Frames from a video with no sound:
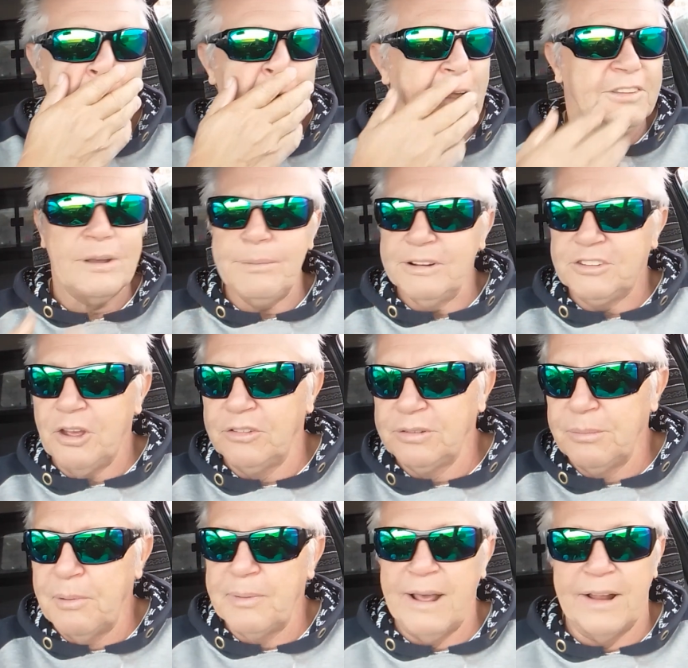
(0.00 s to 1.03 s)
And someone
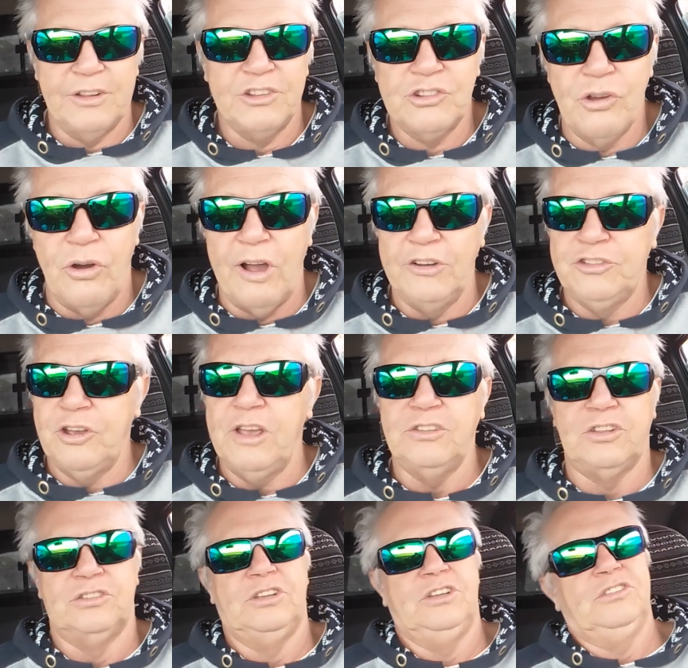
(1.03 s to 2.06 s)
tells him about this guy,
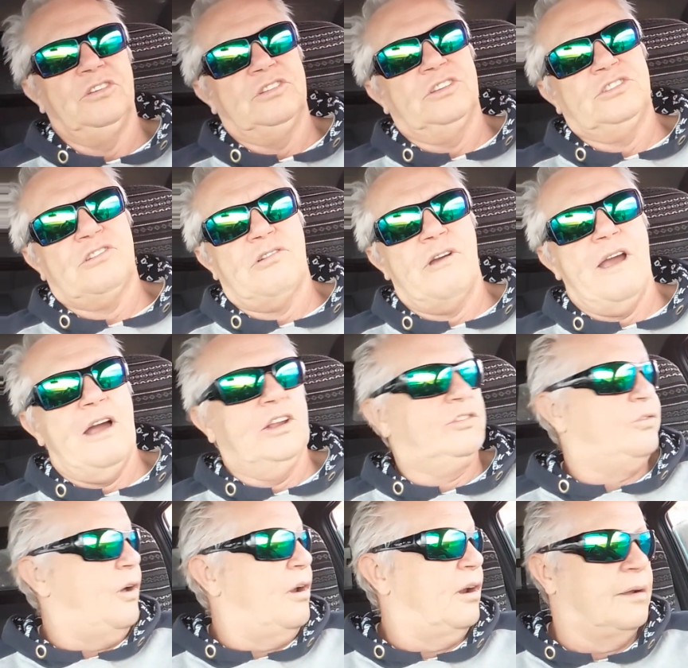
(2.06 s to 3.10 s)
Jesus. He's got these
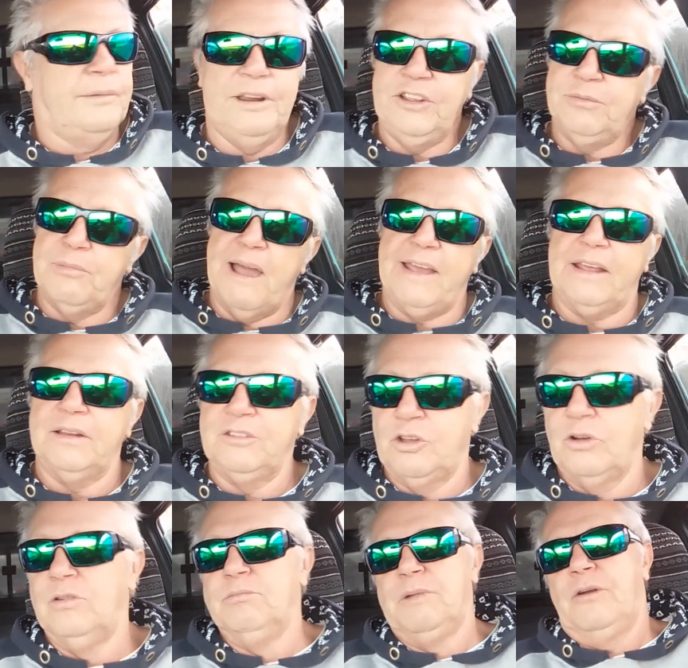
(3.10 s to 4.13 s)
crowds following him and he's making,
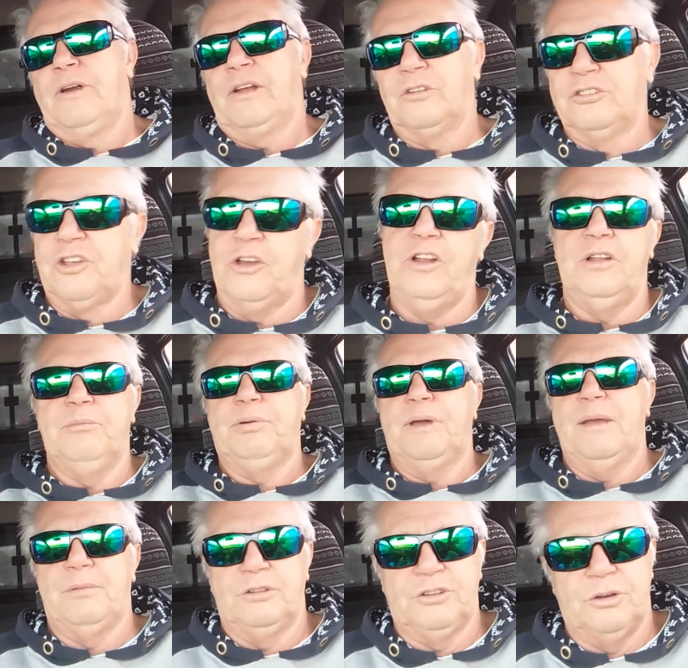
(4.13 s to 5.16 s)
doing miracles, healing
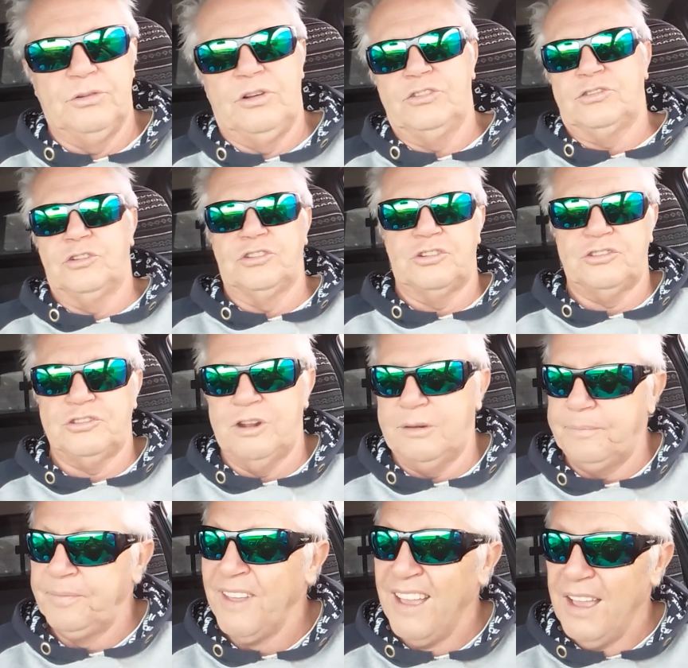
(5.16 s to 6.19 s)
people, doing all sorts of shit.
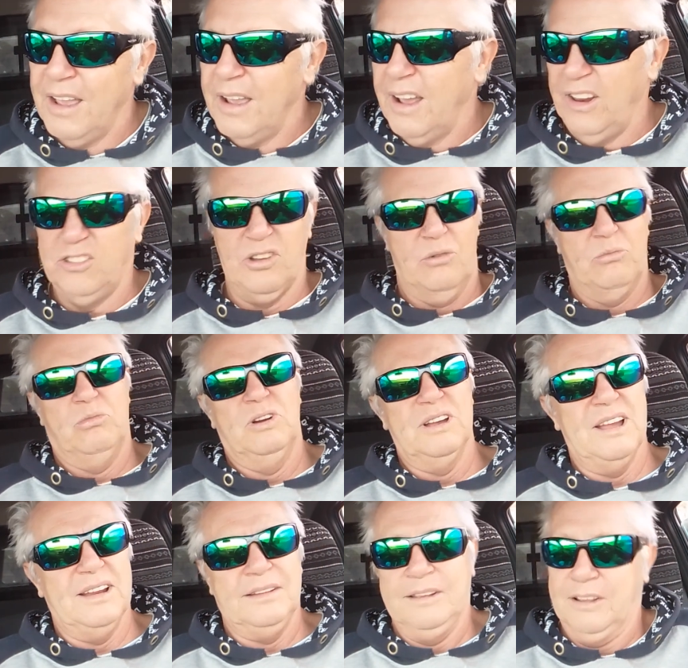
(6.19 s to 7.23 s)
And he's like,
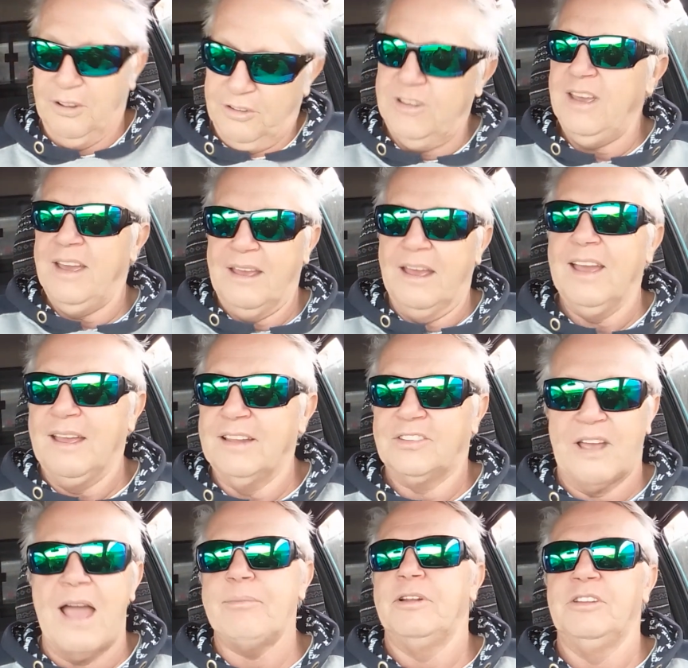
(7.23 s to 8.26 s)
what? He goes, yeah,
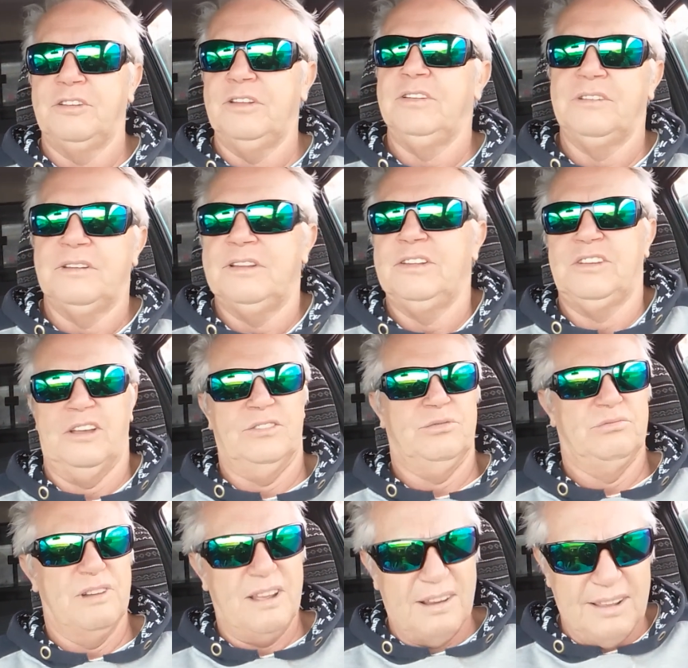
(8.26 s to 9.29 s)
it's happening. He goes,
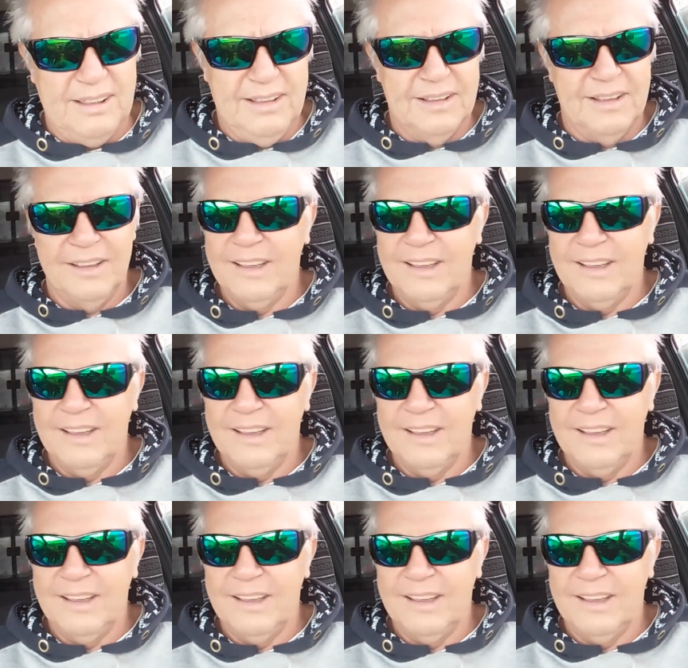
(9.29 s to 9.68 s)
really?